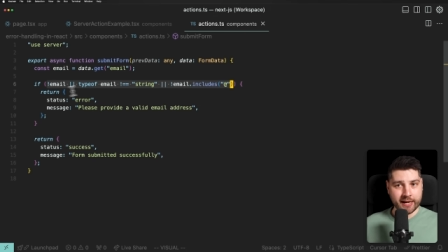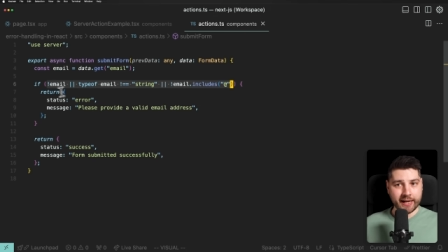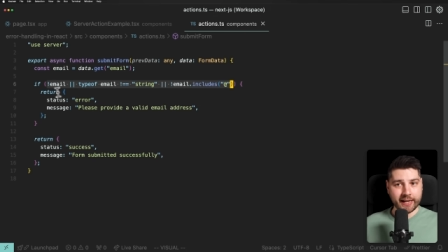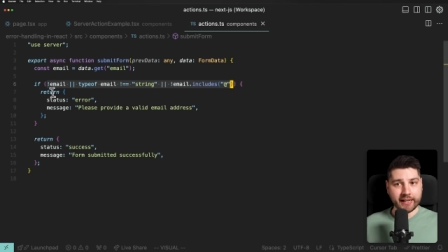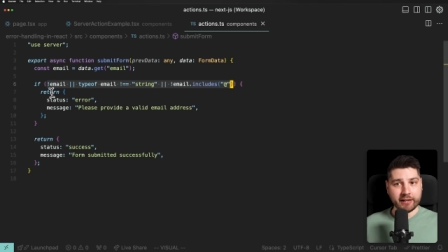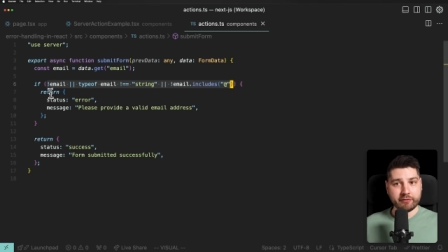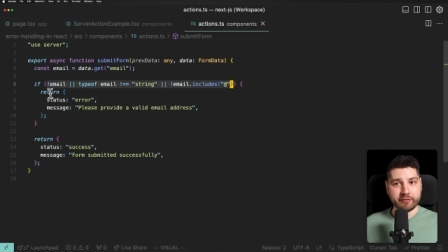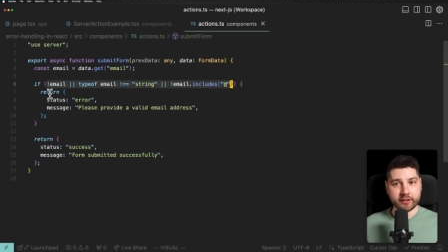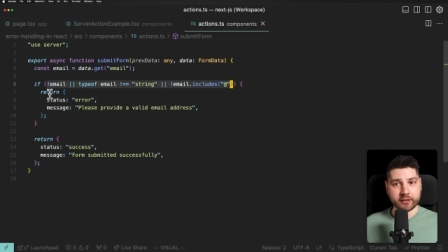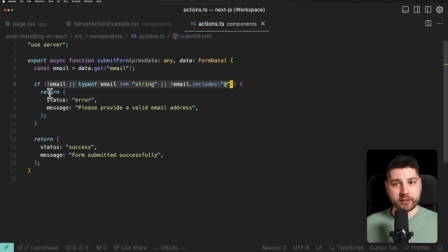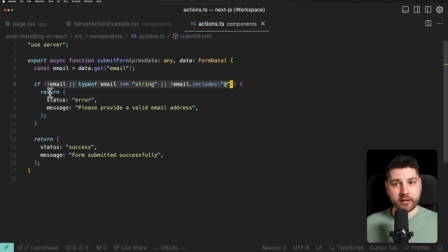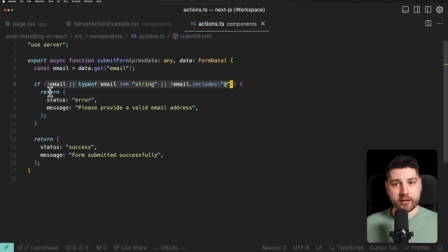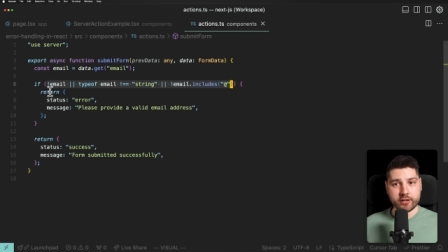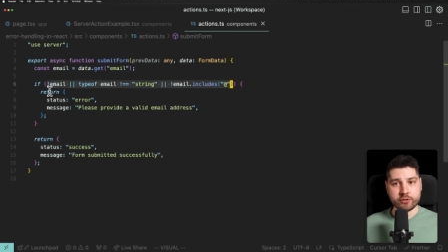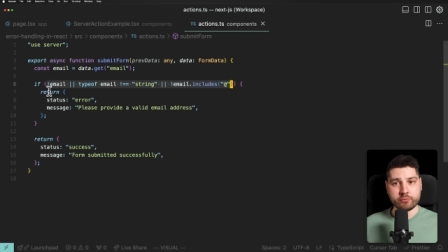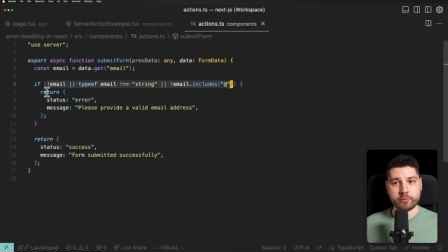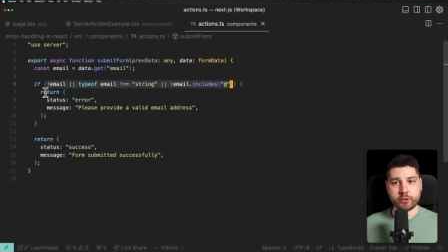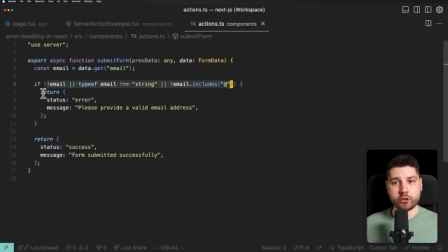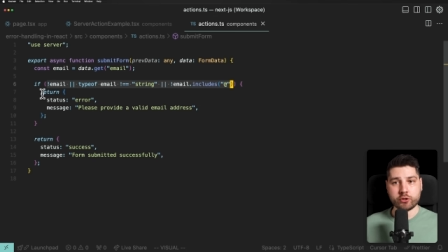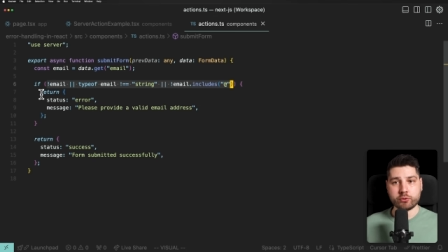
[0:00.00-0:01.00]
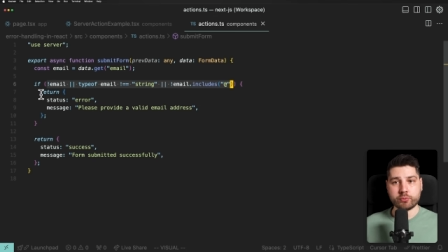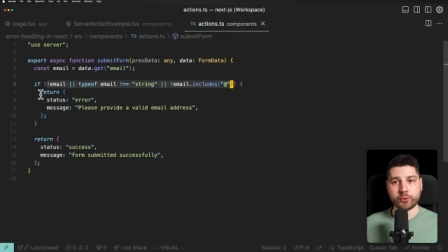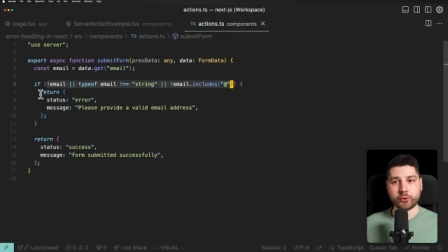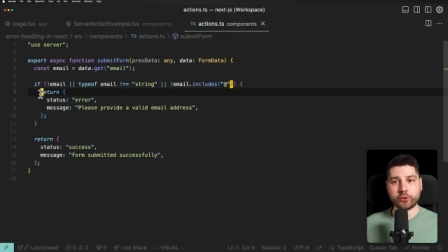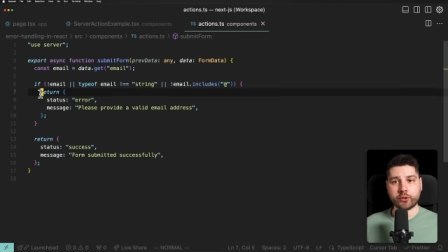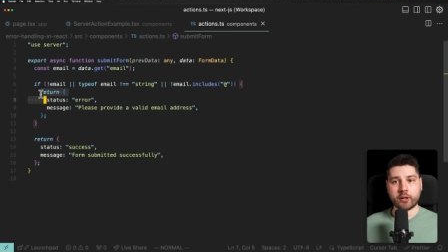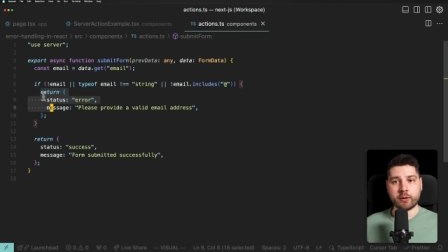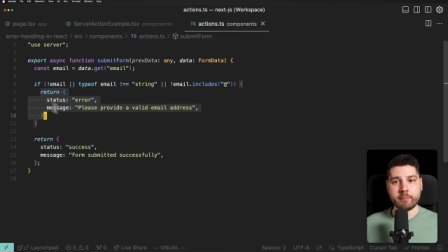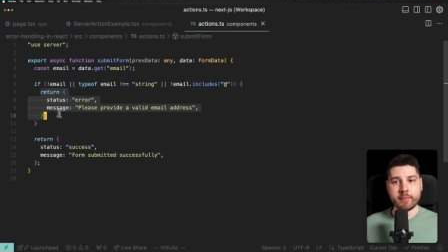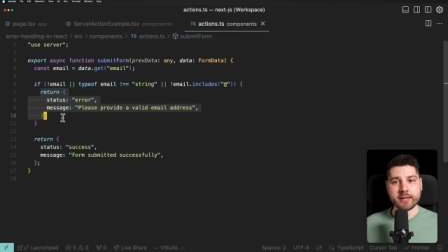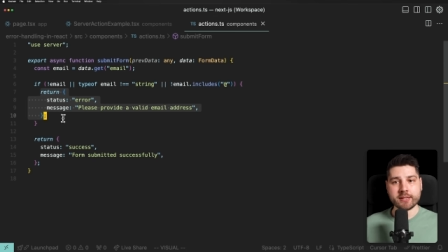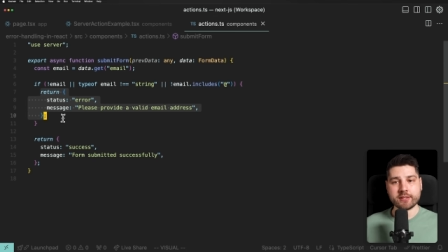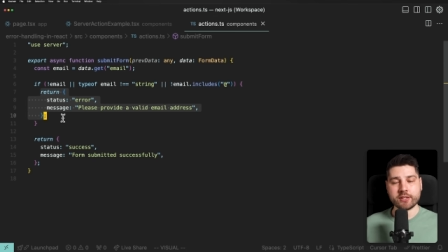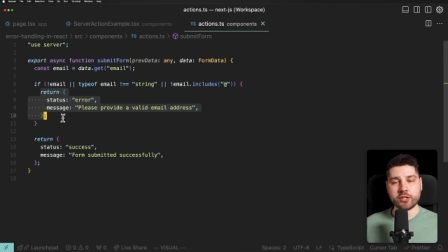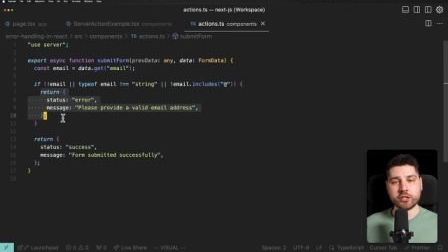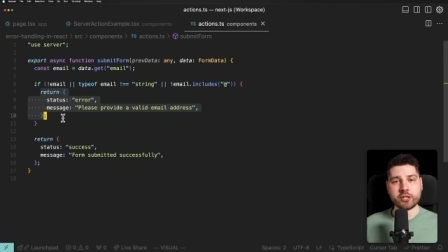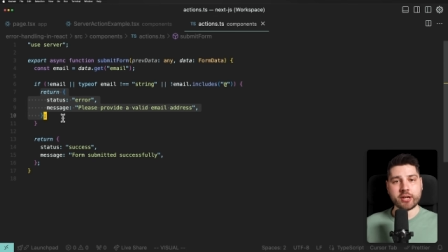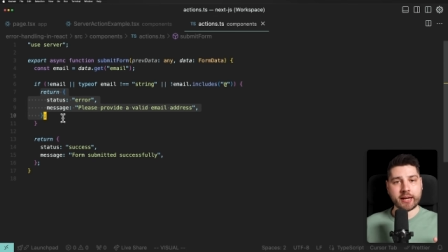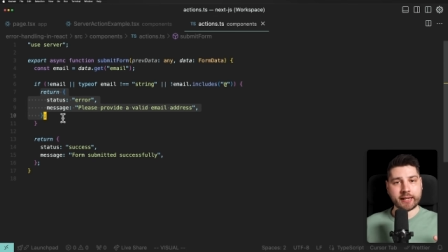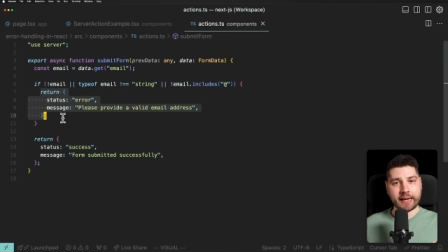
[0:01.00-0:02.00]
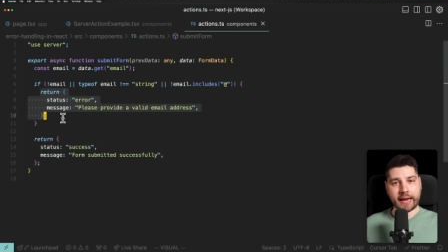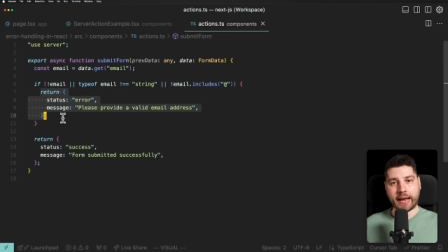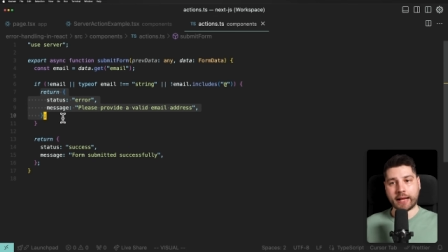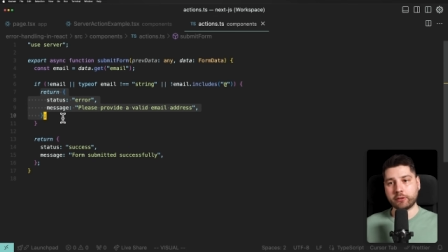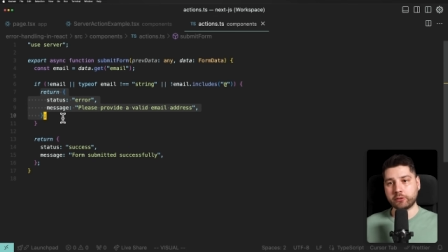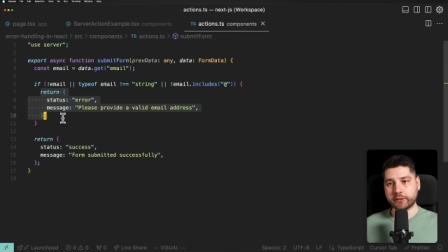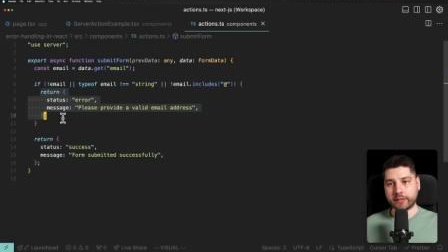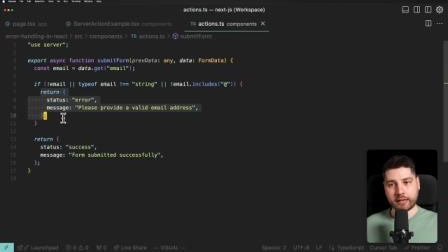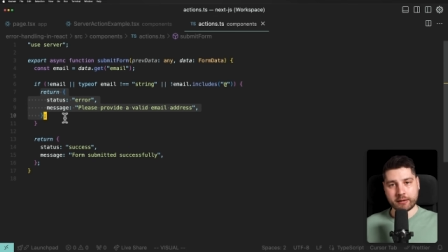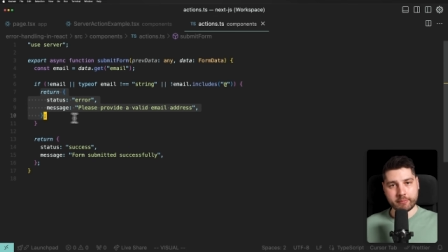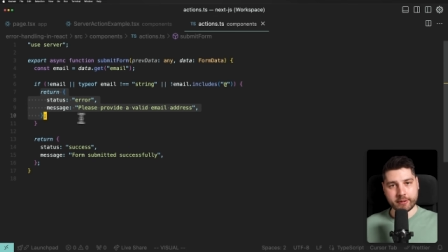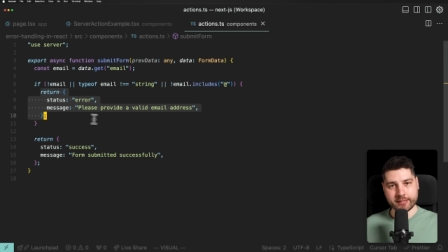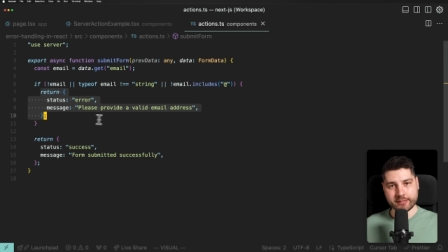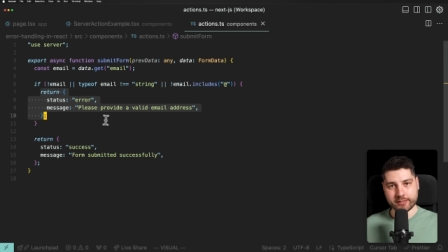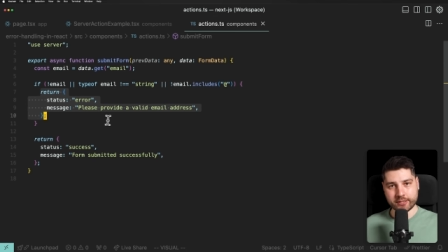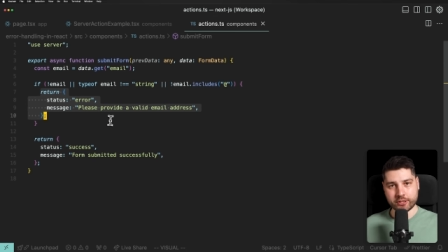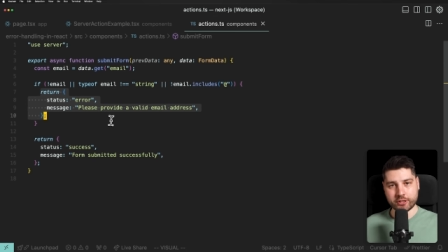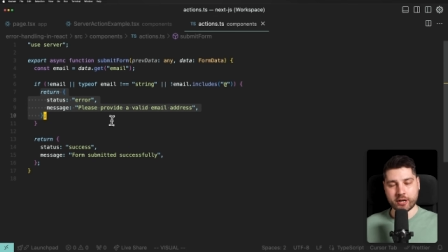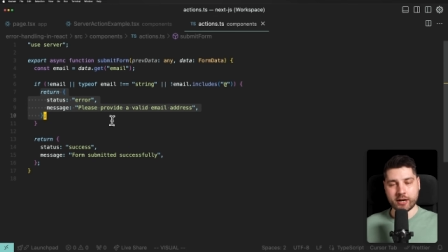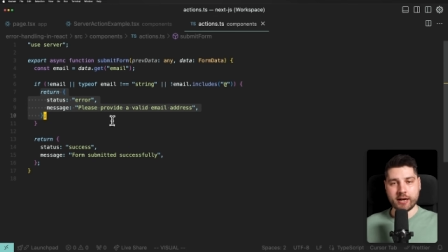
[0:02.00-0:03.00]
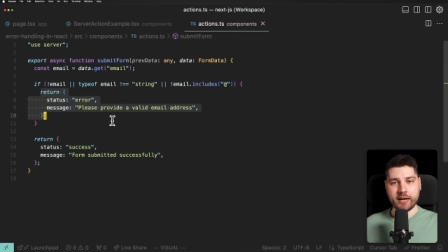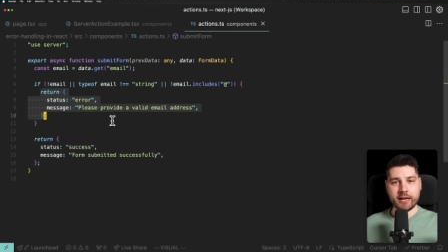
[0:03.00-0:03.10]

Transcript: And if it does, we just return a message and handle that message.